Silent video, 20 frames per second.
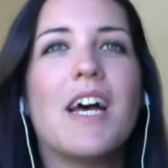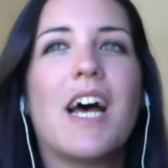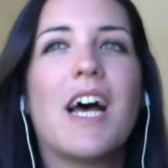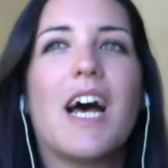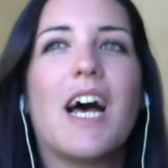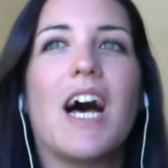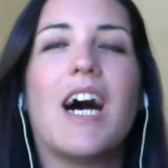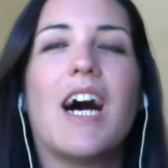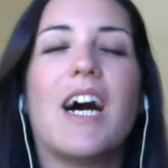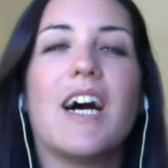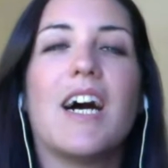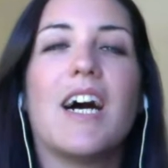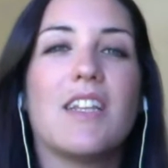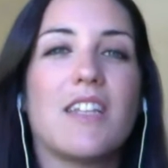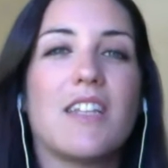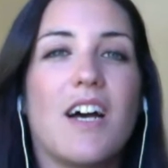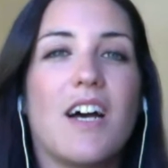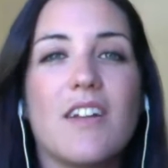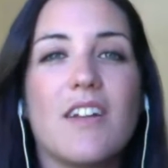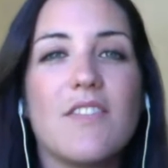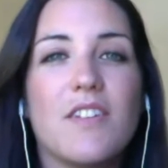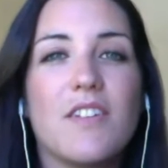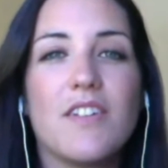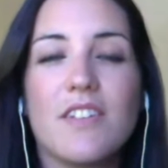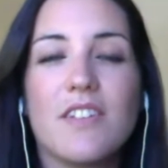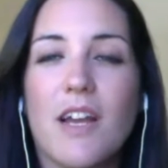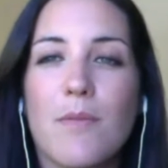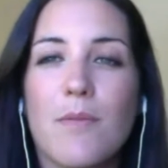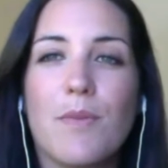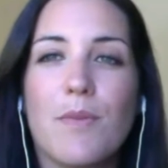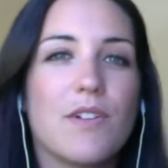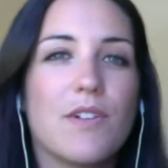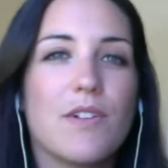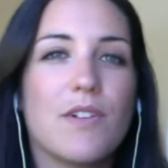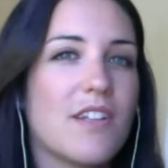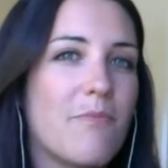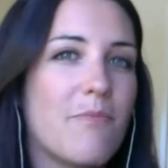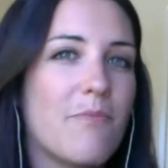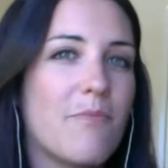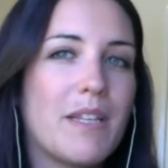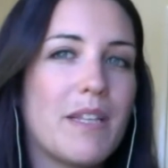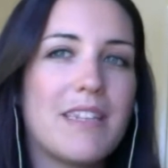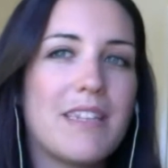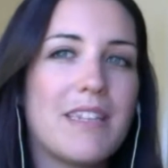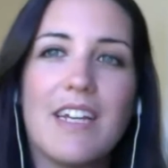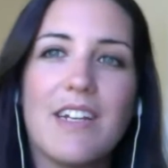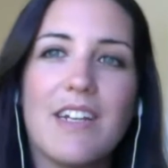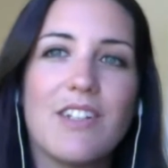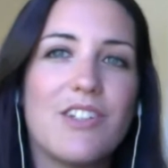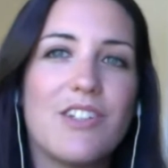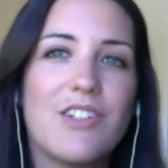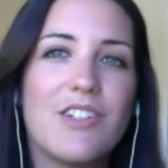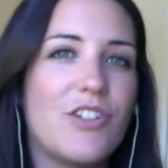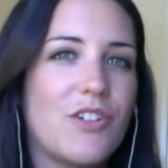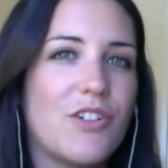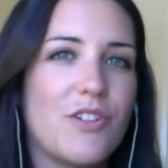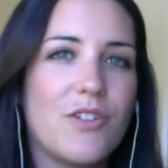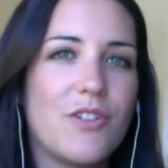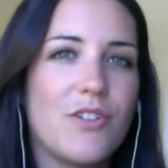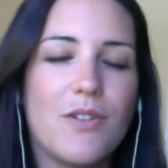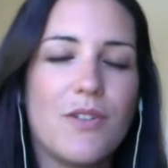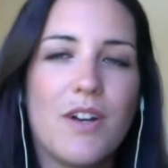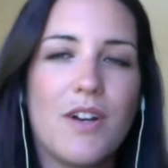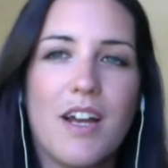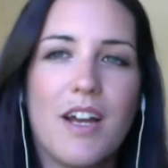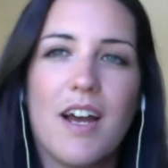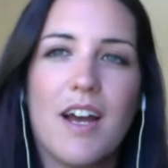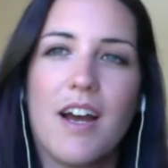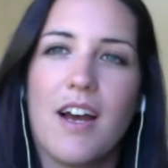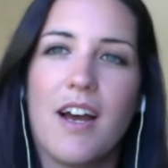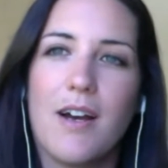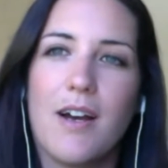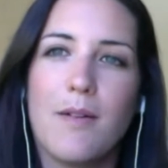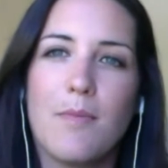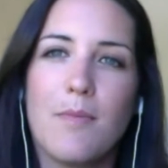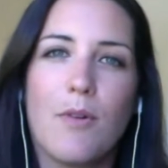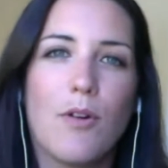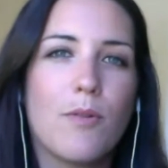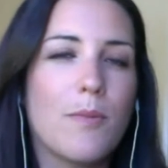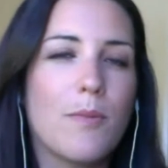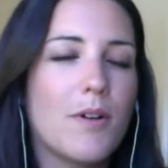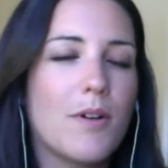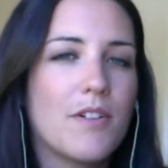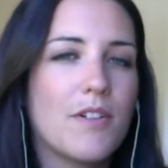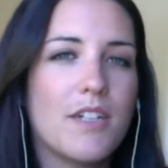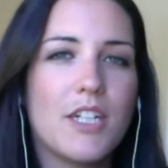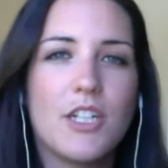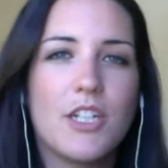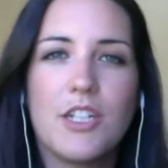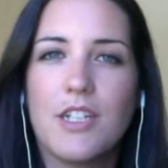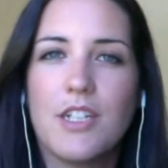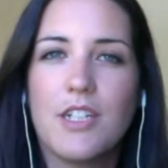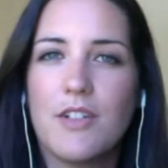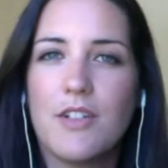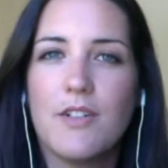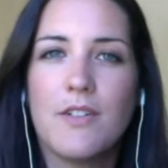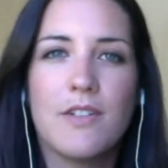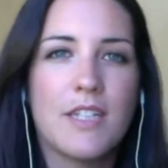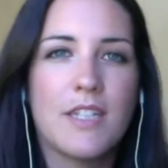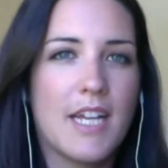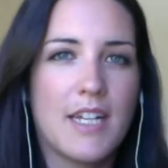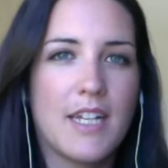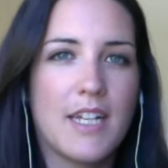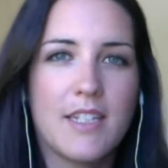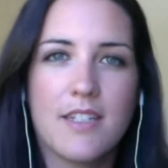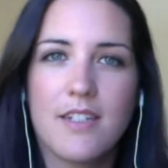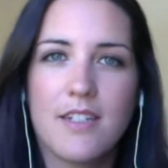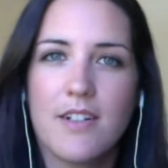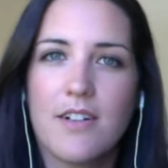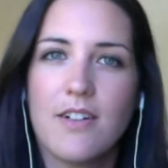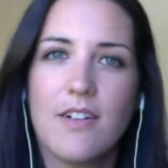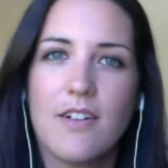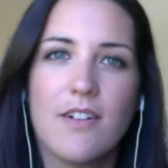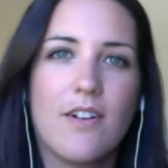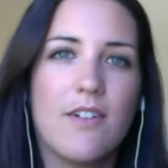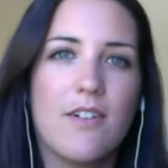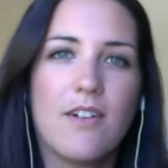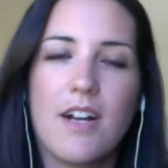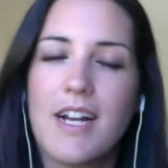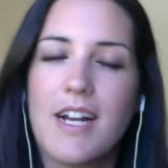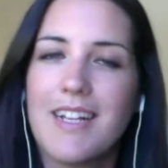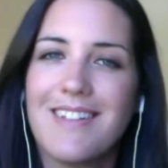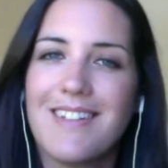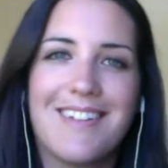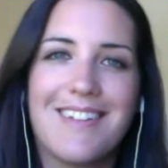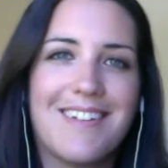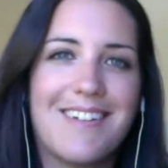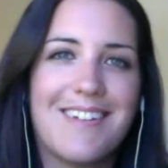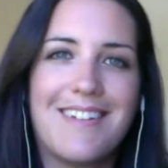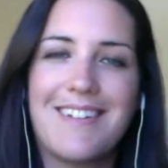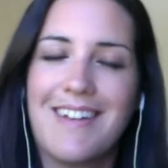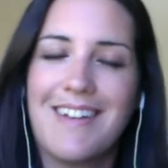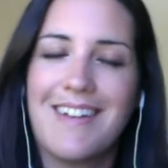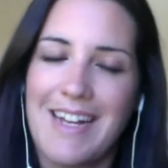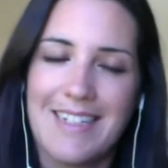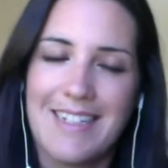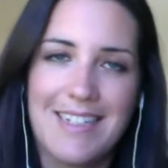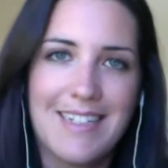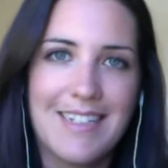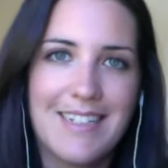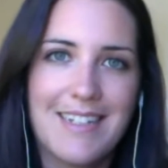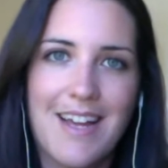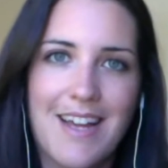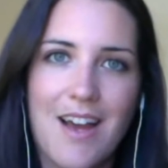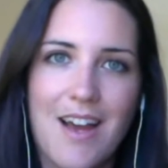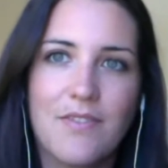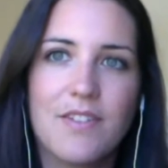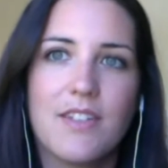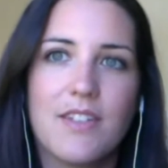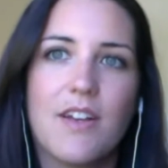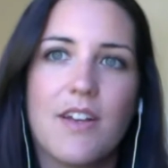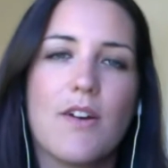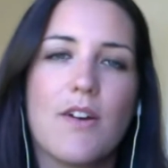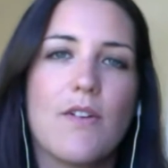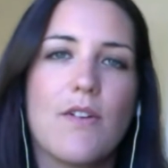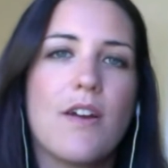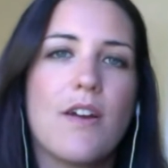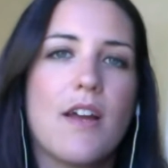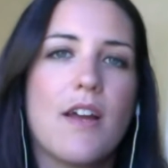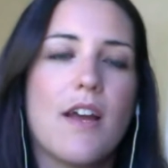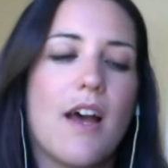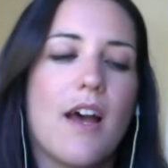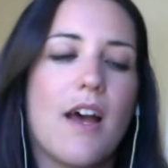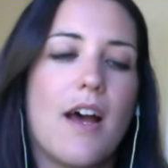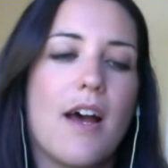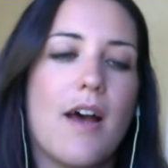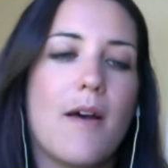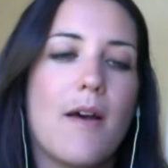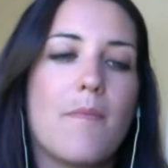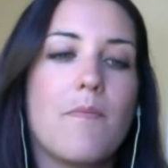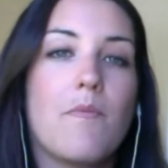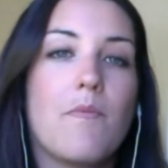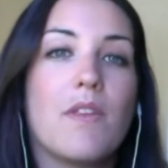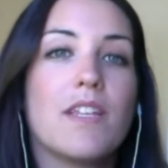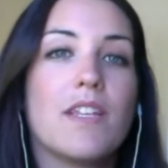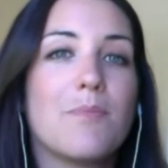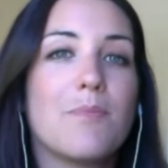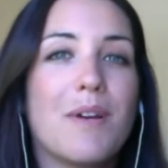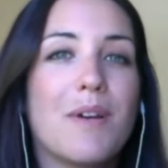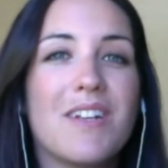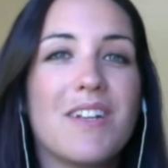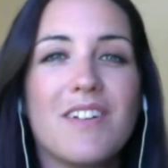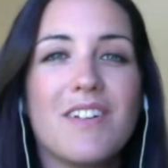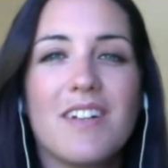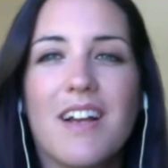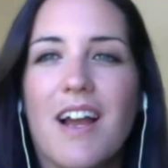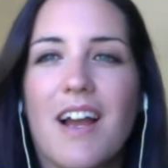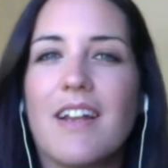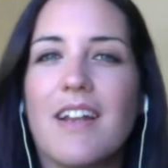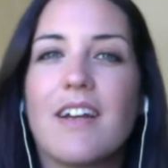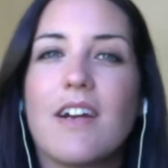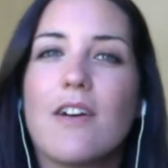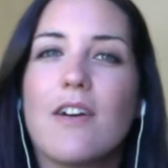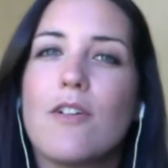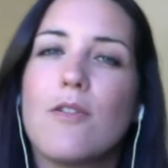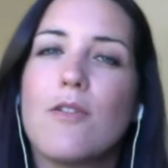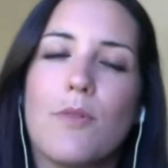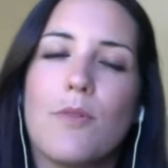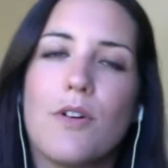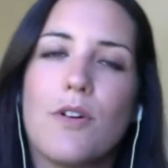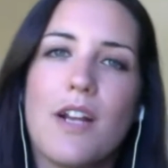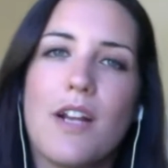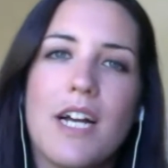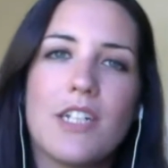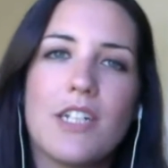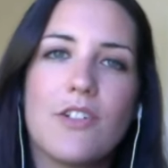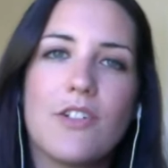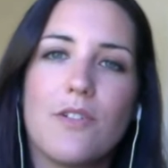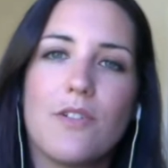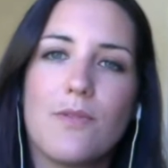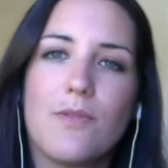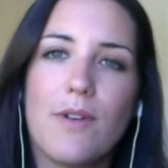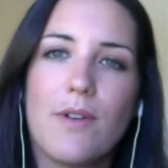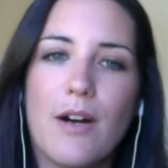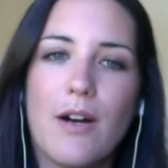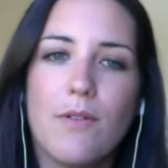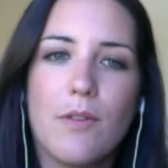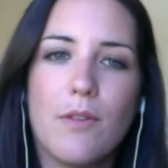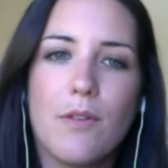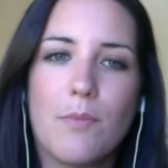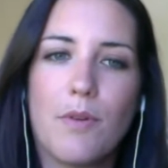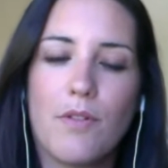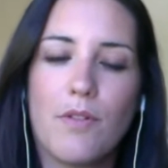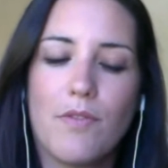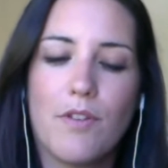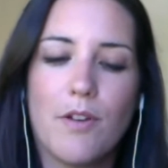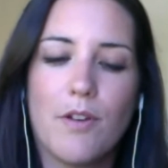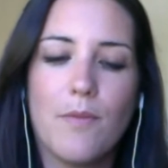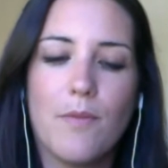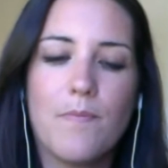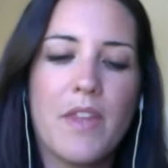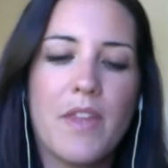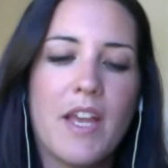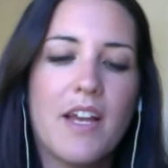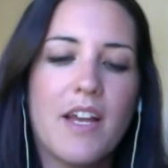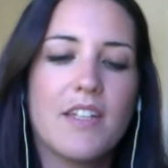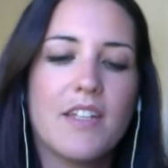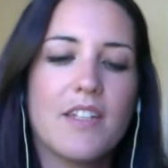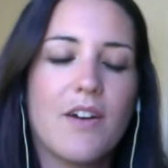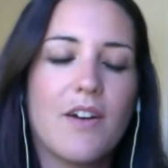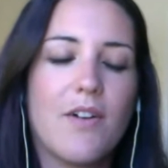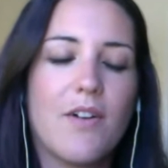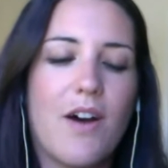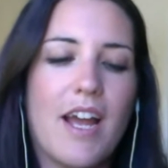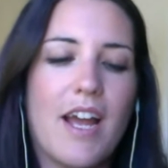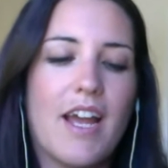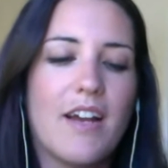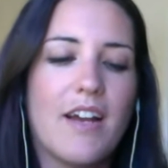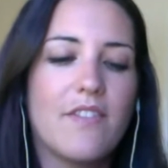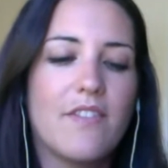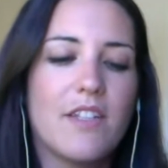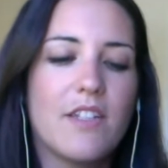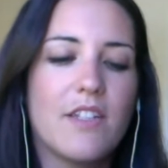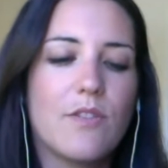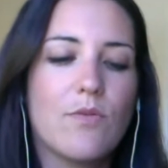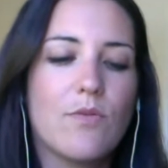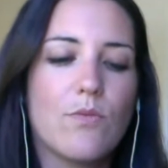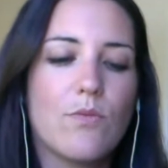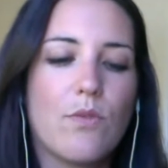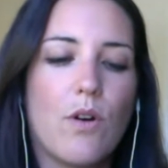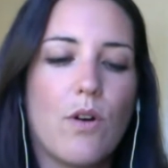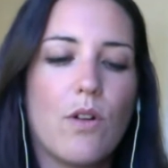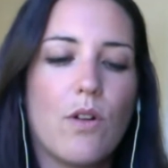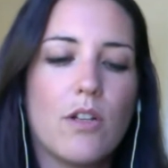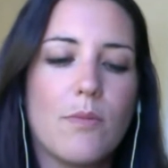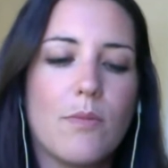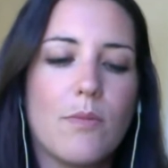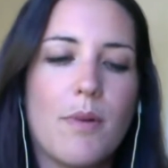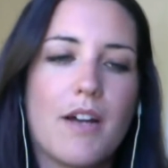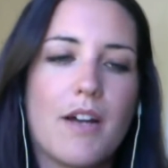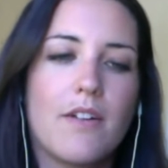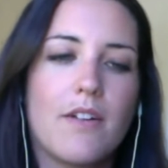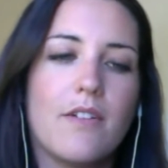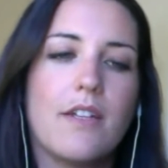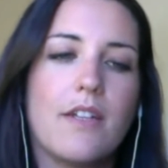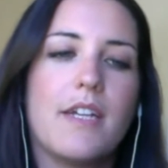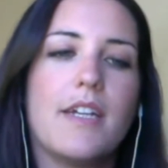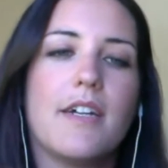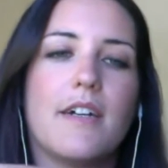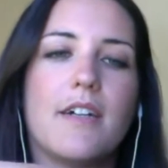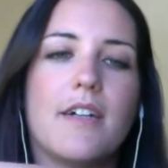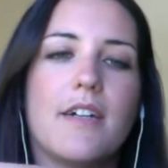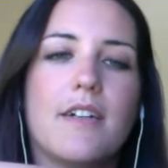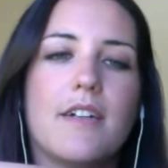A lot of those chemicals have been linked to hormonal issues, cancer, all kinds of nasty stuff. So it's better to kind of go a more natural route with perfume. So I have this roller bottle here